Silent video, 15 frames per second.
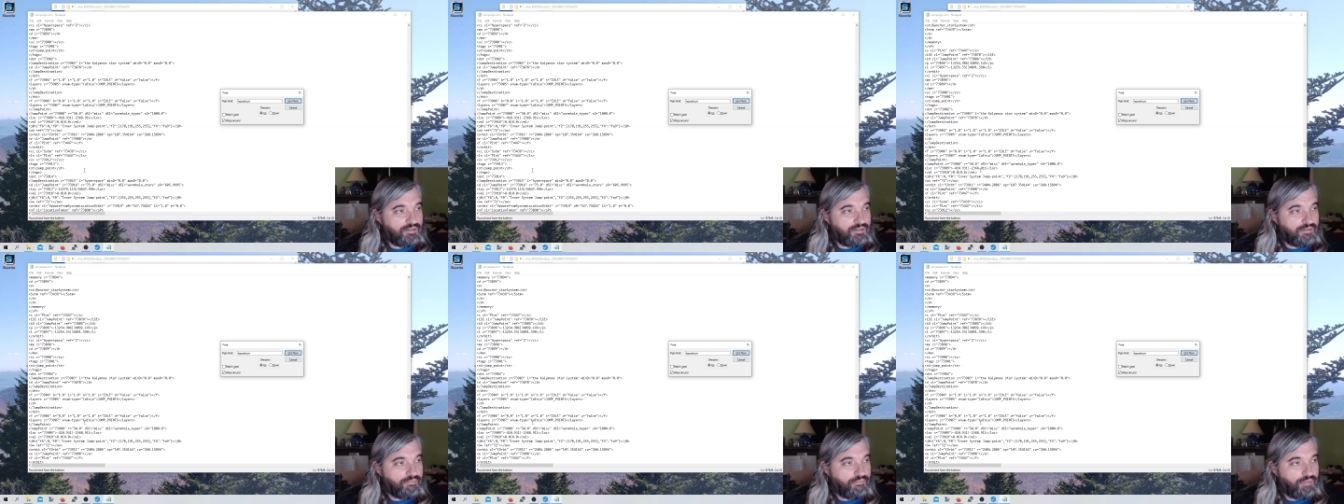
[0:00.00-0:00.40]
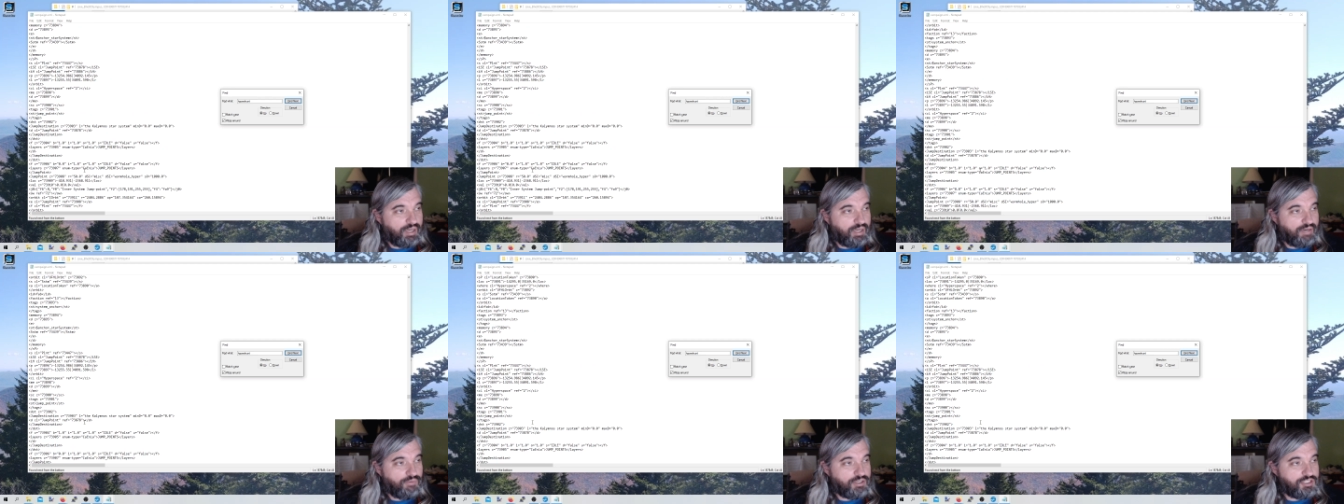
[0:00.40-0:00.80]

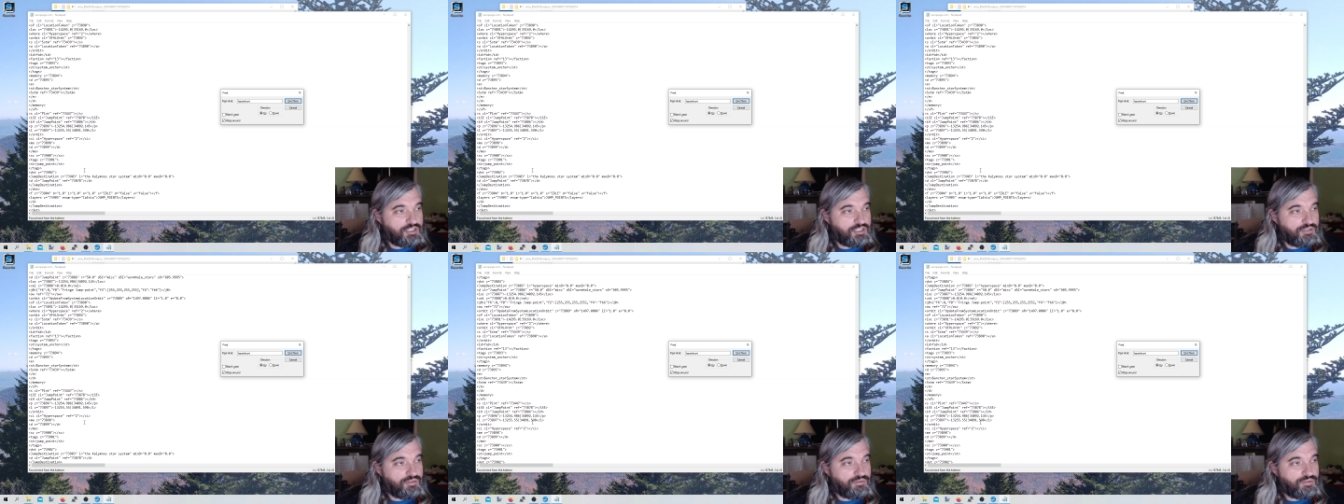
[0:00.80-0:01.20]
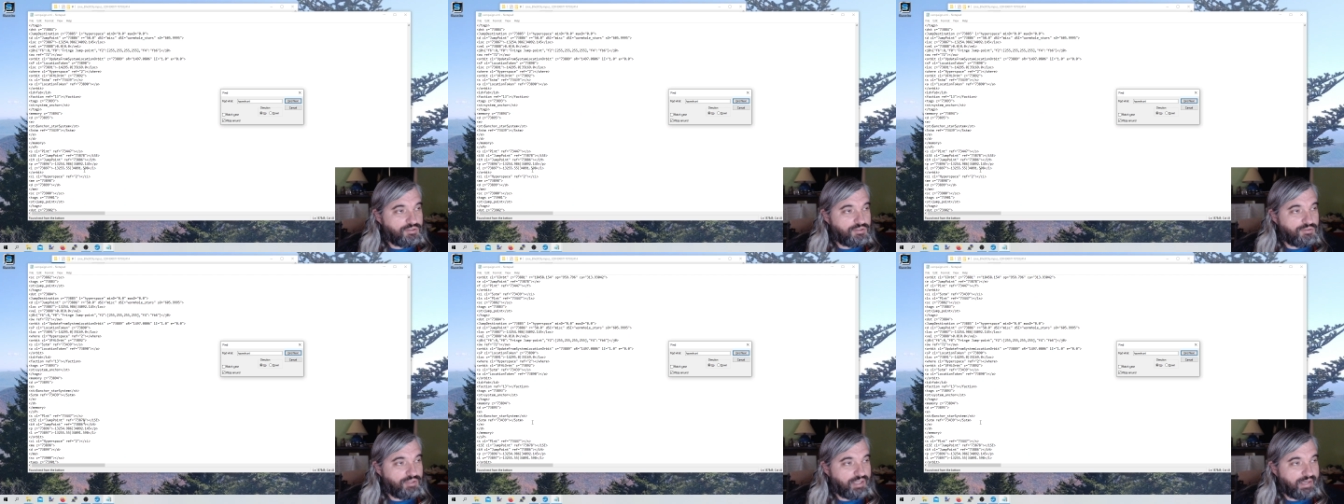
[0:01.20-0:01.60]
But once you do
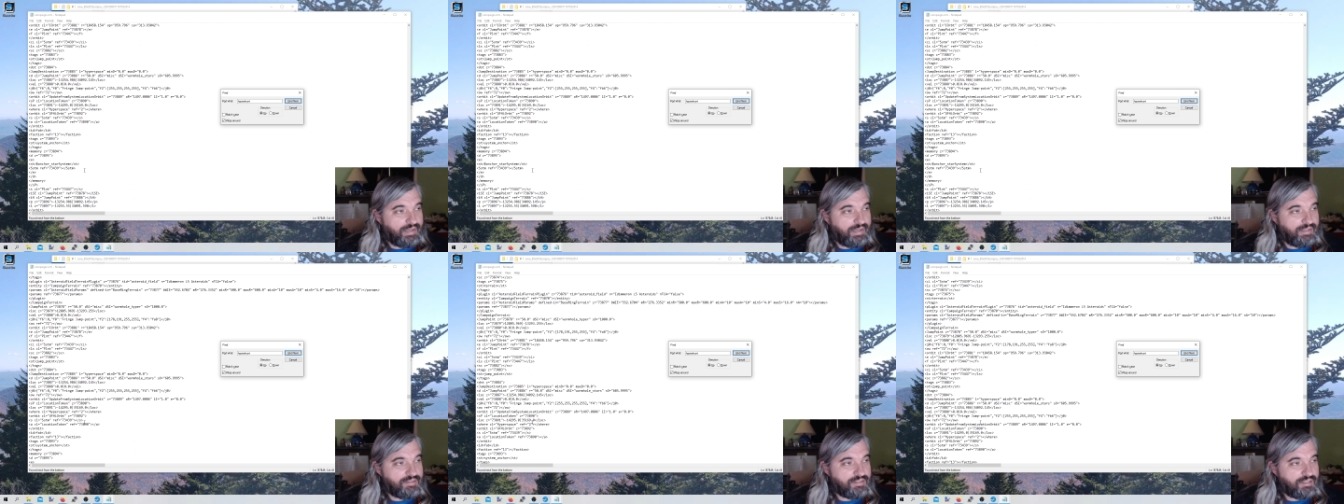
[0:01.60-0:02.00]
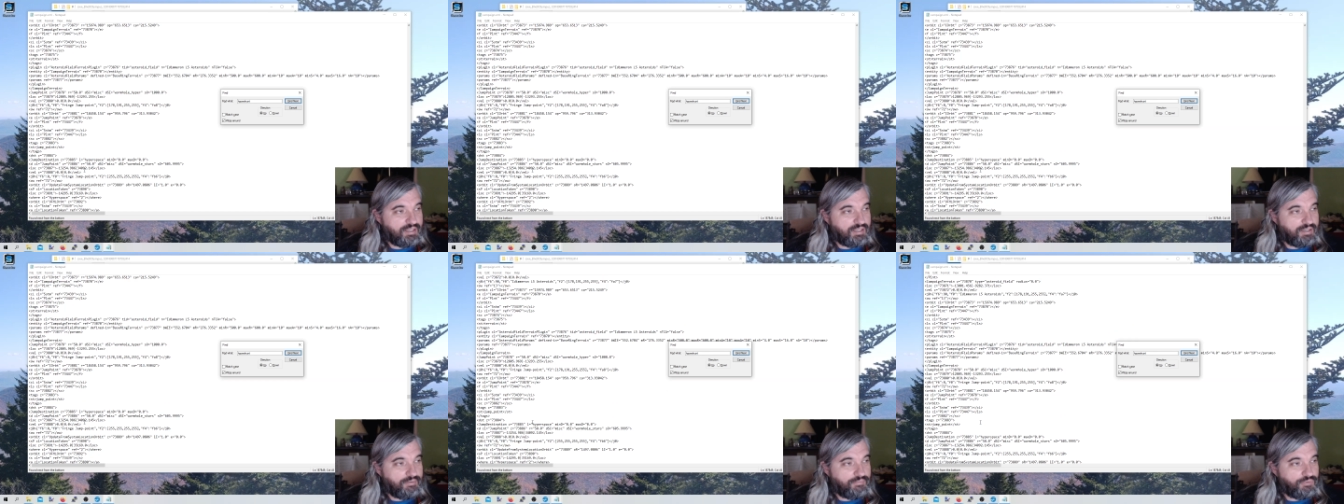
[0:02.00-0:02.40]
do that,
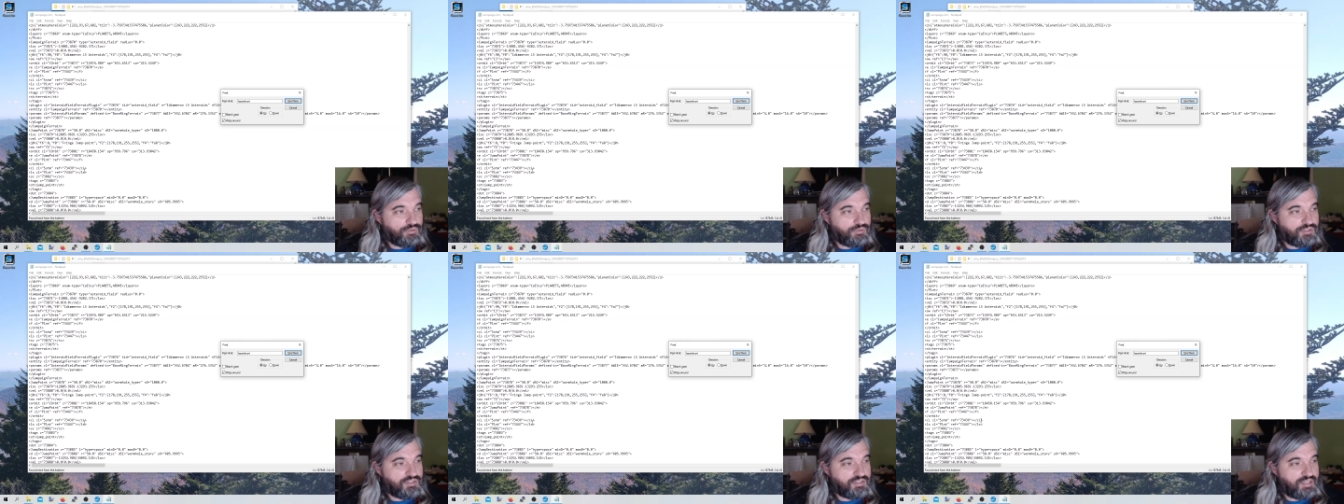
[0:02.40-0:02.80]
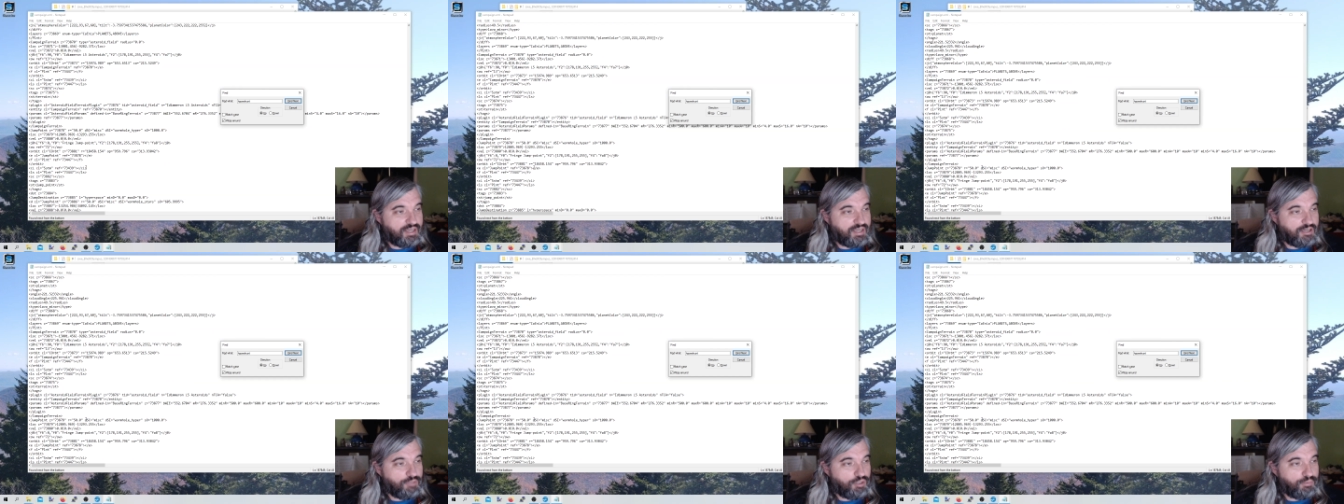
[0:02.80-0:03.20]
um, we'll just
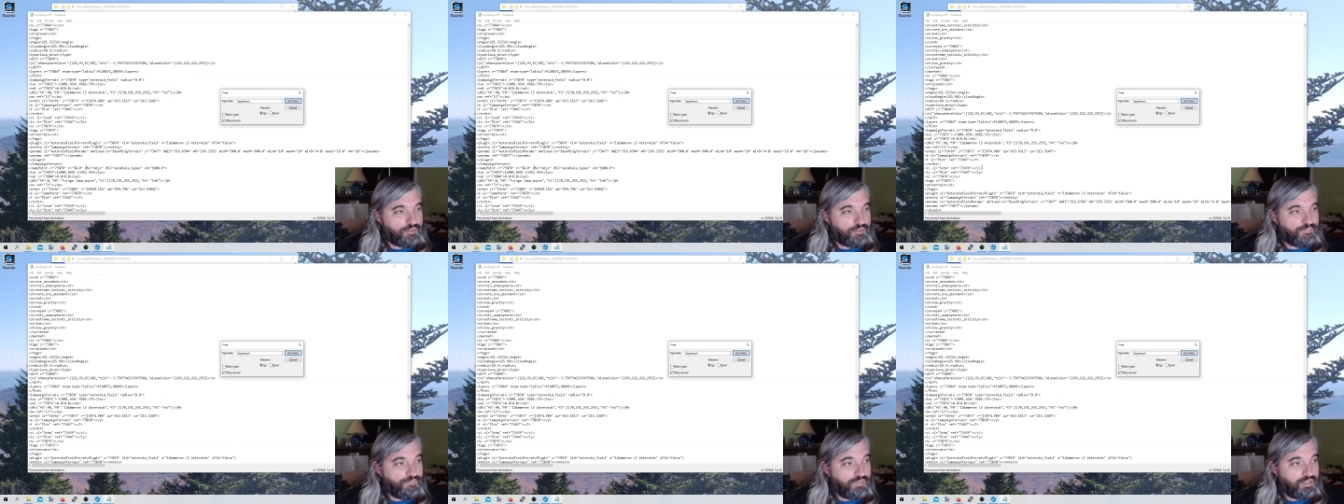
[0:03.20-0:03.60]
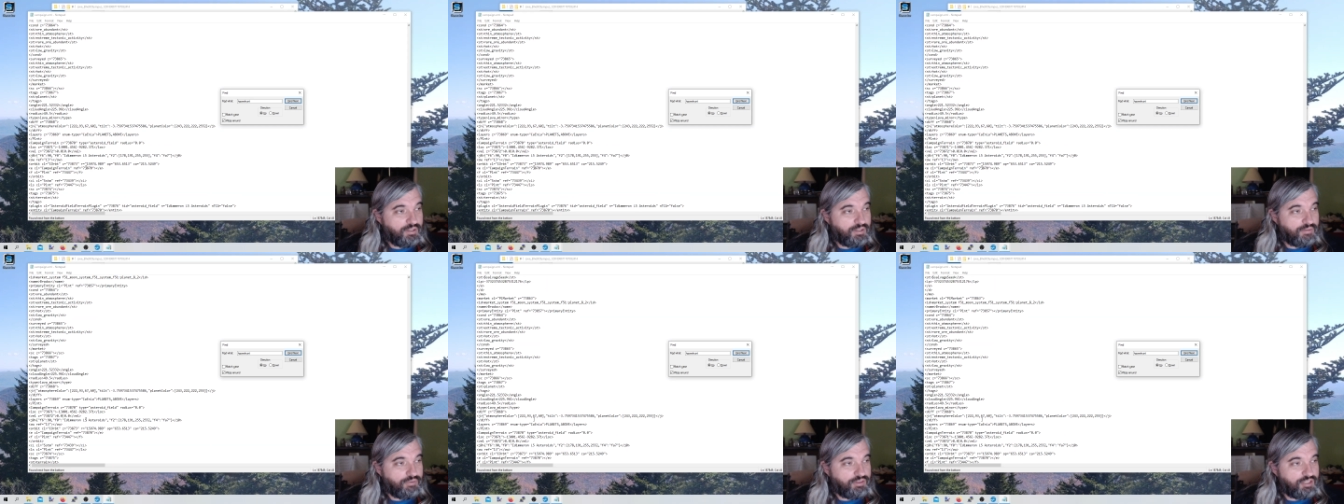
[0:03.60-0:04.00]
take a moment
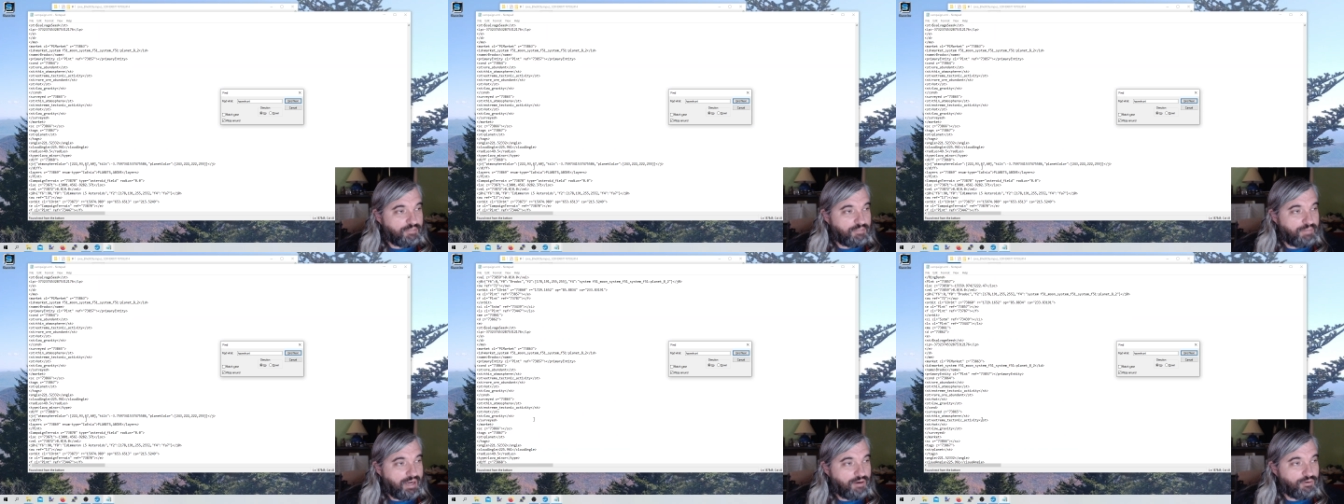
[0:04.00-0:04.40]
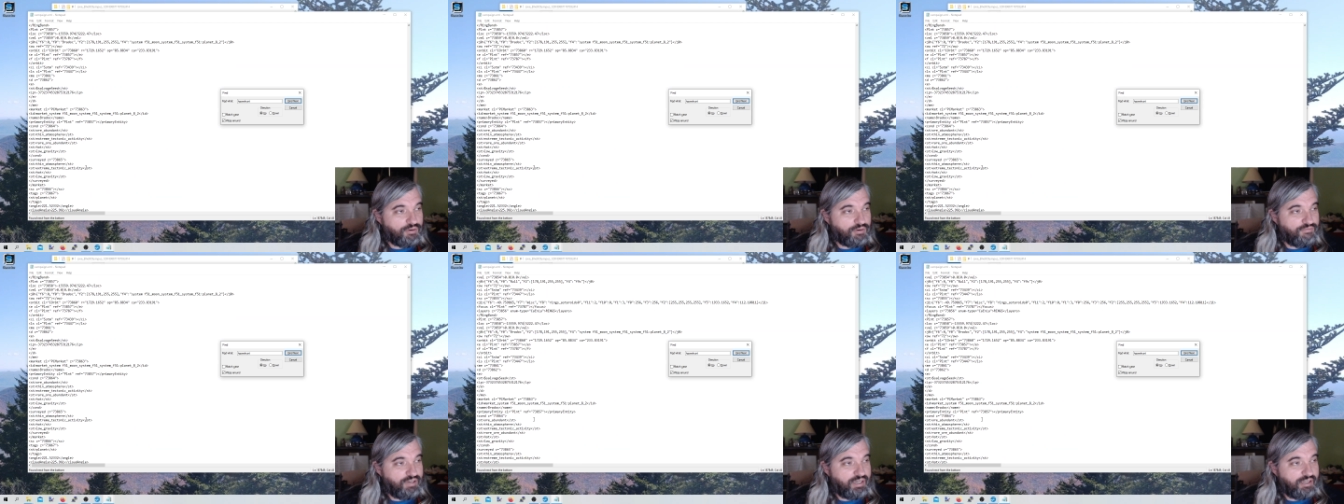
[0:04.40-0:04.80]
with the power
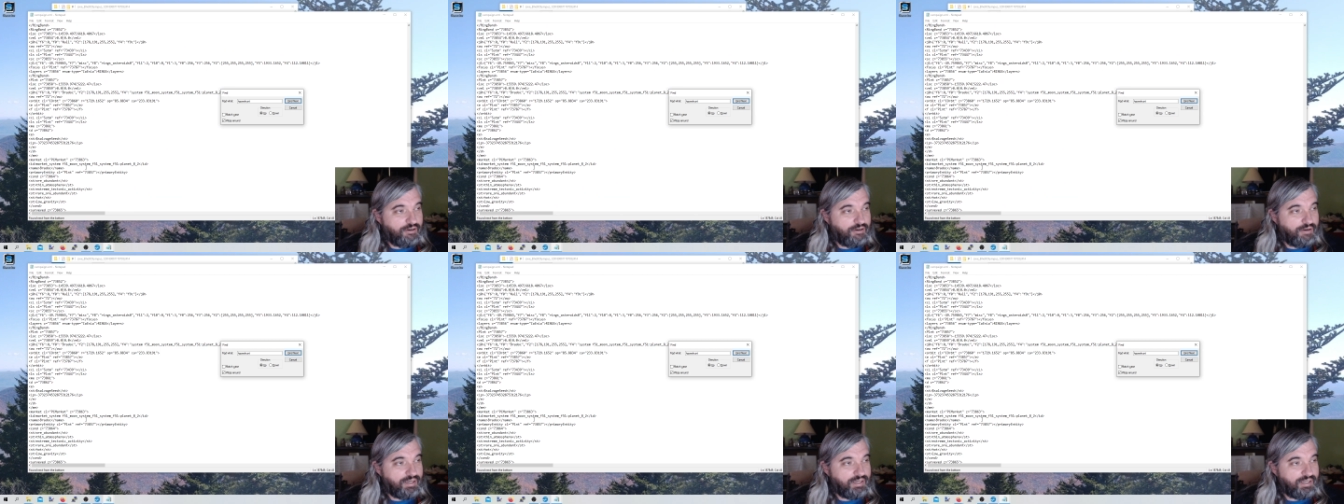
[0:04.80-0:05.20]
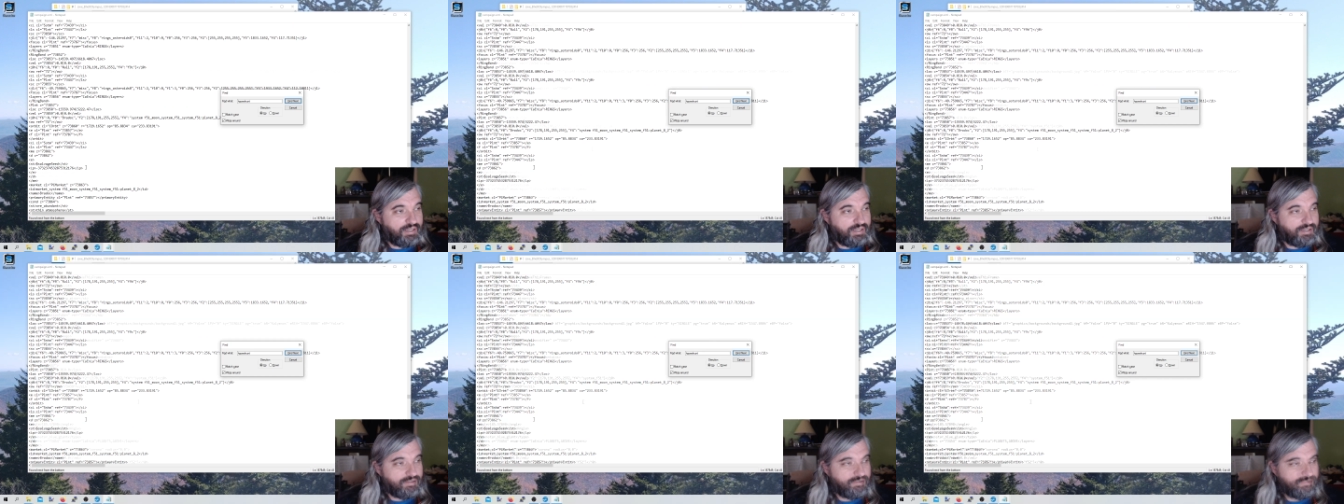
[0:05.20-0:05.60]
of video
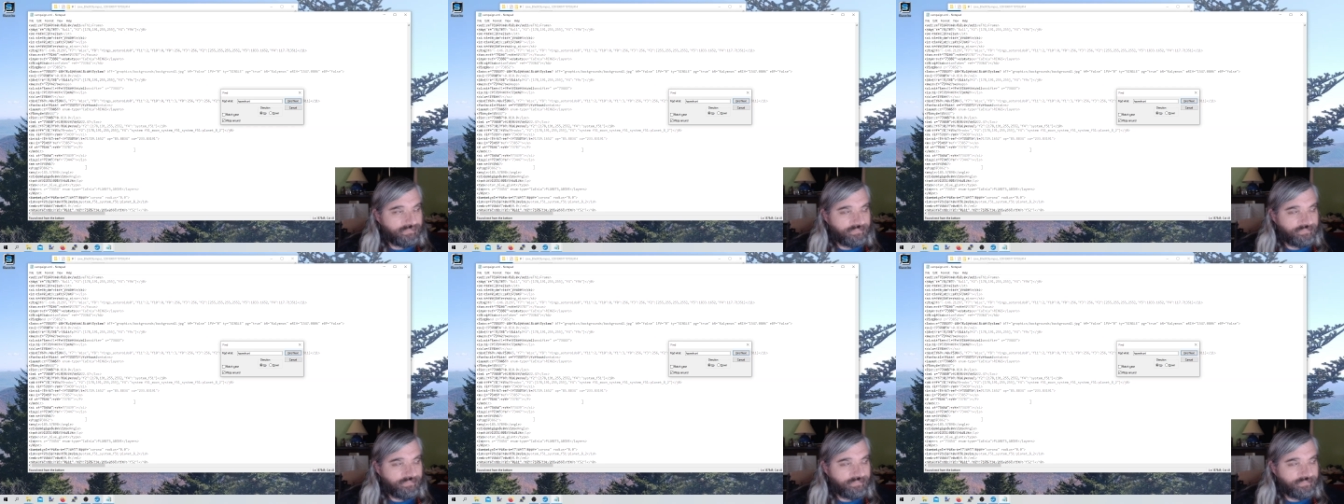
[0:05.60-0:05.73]
editing.